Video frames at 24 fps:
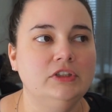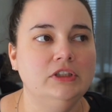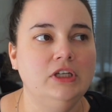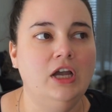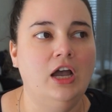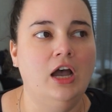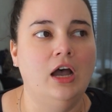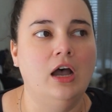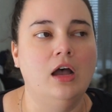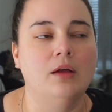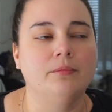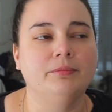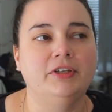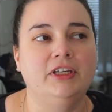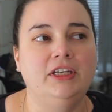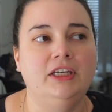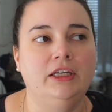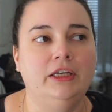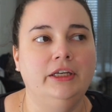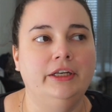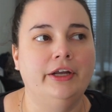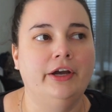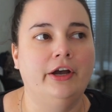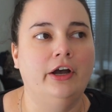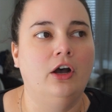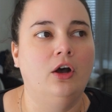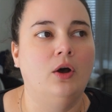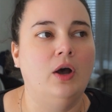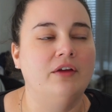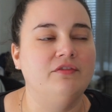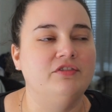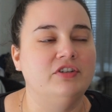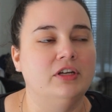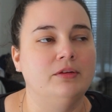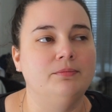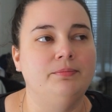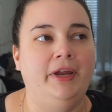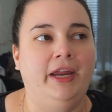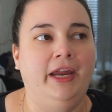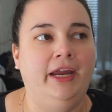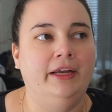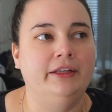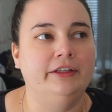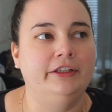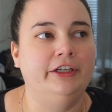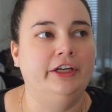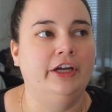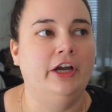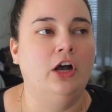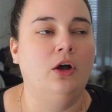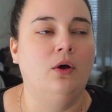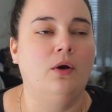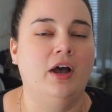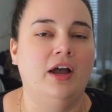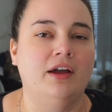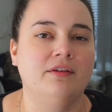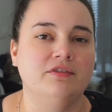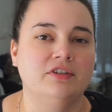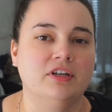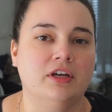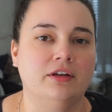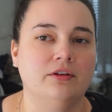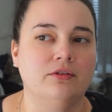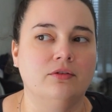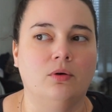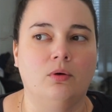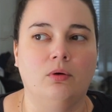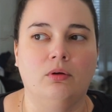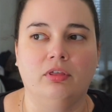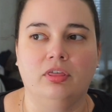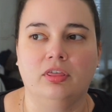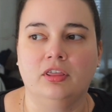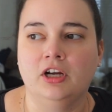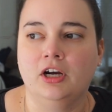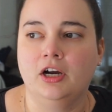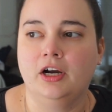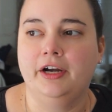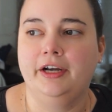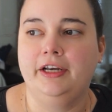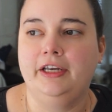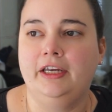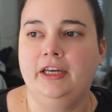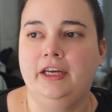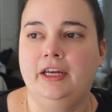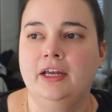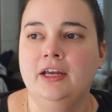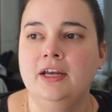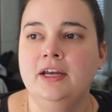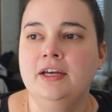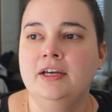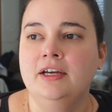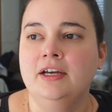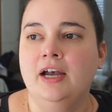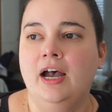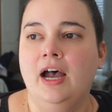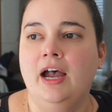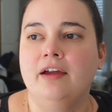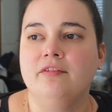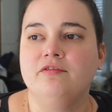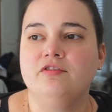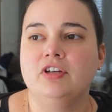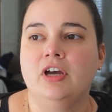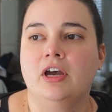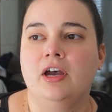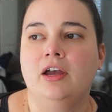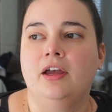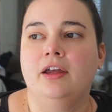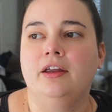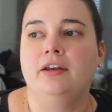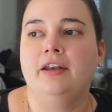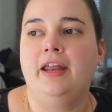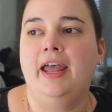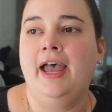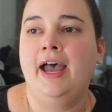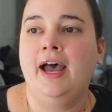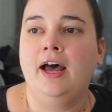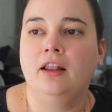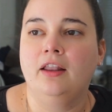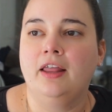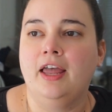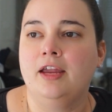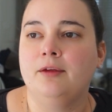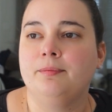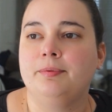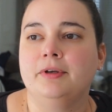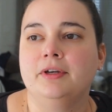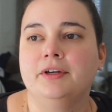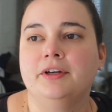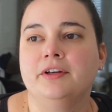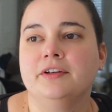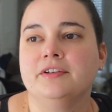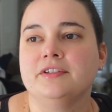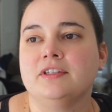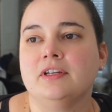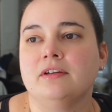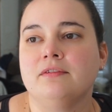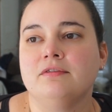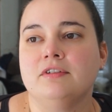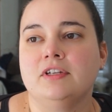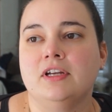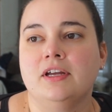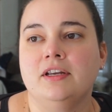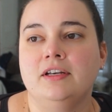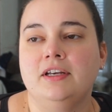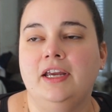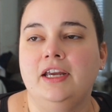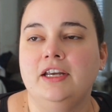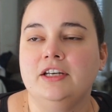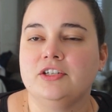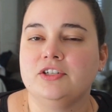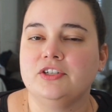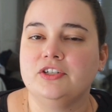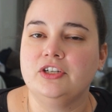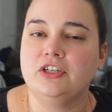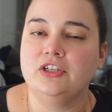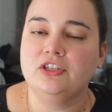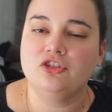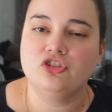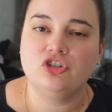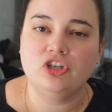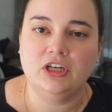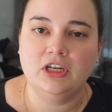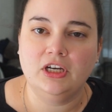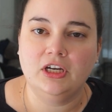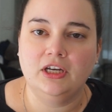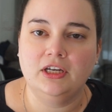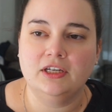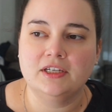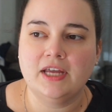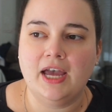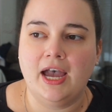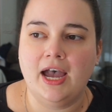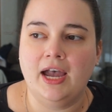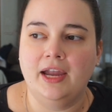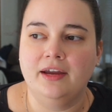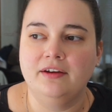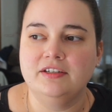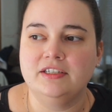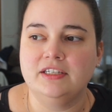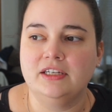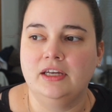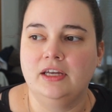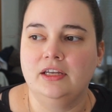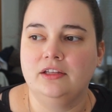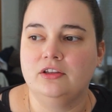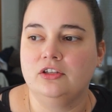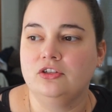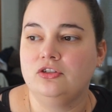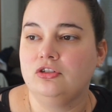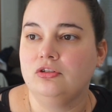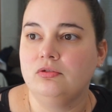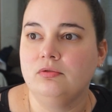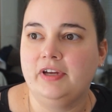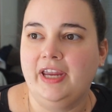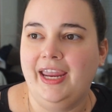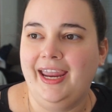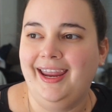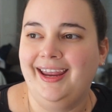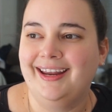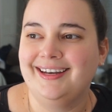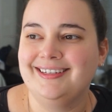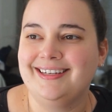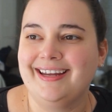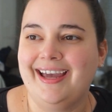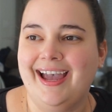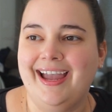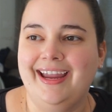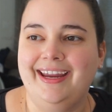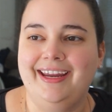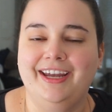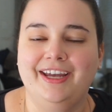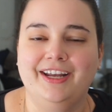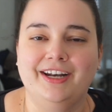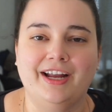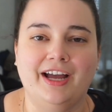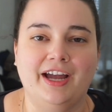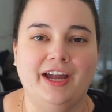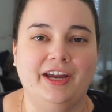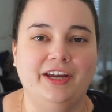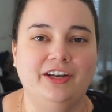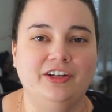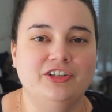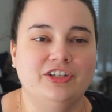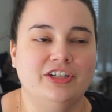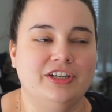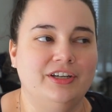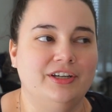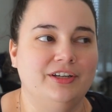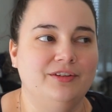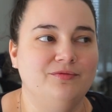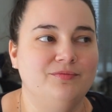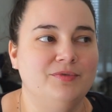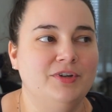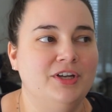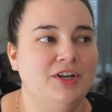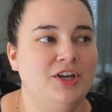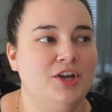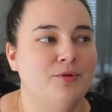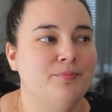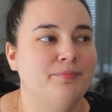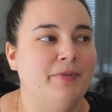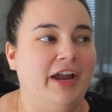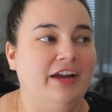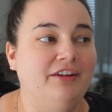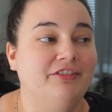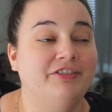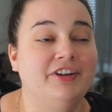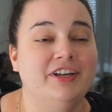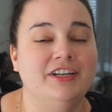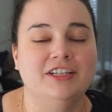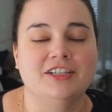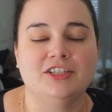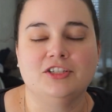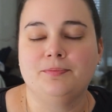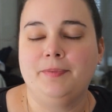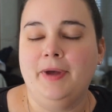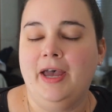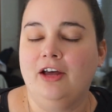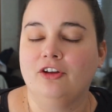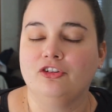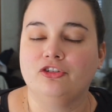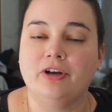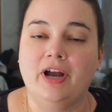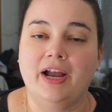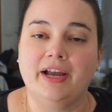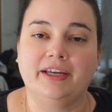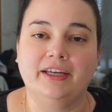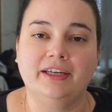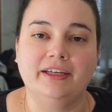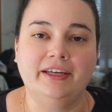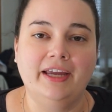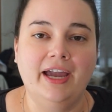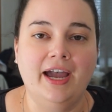Um, keto, I've done paleo, I've done Whole thirty, I've done Ally pills, I've done H C G, I did the Dukan diet, I did my fitness pal tracking